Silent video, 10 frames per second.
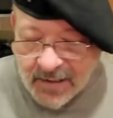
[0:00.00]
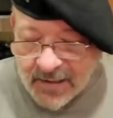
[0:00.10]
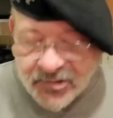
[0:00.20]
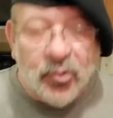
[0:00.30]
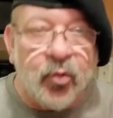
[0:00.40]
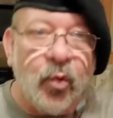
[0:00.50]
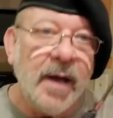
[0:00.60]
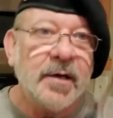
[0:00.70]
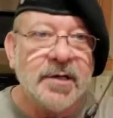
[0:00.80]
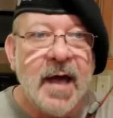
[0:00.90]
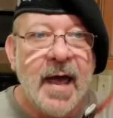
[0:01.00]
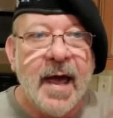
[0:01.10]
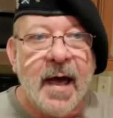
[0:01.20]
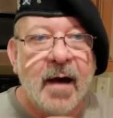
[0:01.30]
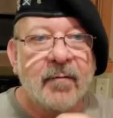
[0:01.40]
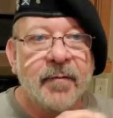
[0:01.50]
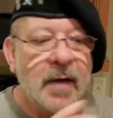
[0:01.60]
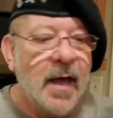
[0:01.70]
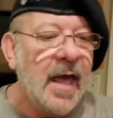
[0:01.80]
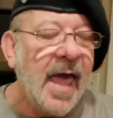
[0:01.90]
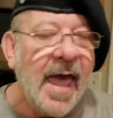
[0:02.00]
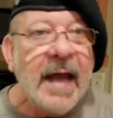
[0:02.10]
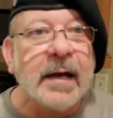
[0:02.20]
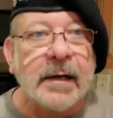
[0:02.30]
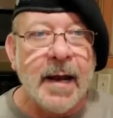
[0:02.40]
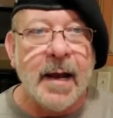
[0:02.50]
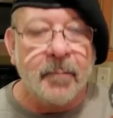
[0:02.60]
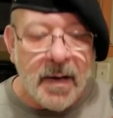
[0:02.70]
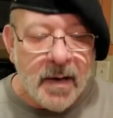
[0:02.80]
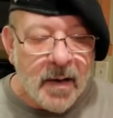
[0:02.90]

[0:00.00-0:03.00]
it's great to have a headlamp.